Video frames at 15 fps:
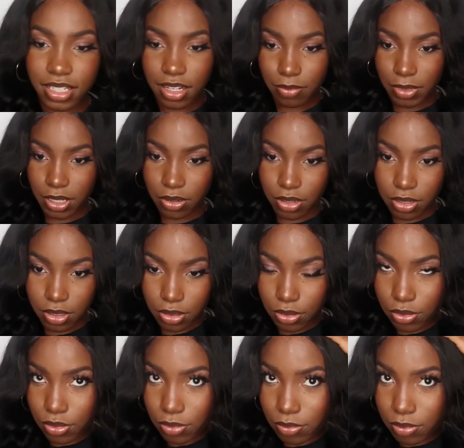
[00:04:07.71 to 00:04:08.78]
have my hot
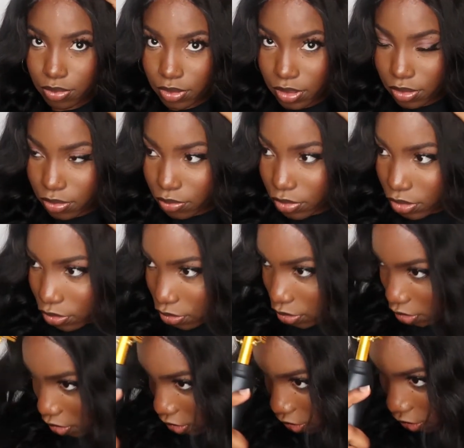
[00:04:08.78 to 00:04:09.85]
comb and we're going
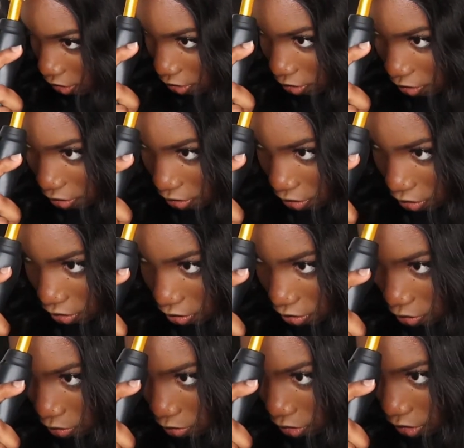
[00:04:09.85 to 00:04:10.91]
to like hot
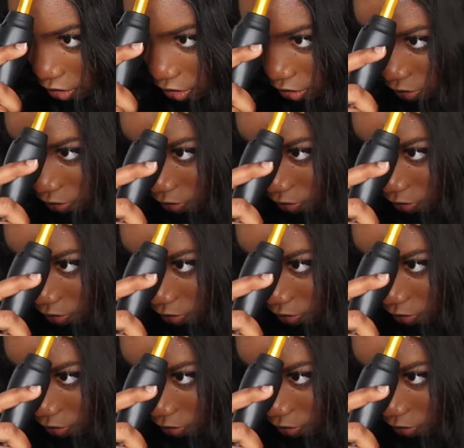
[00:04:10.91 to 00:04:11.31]
comb the hair.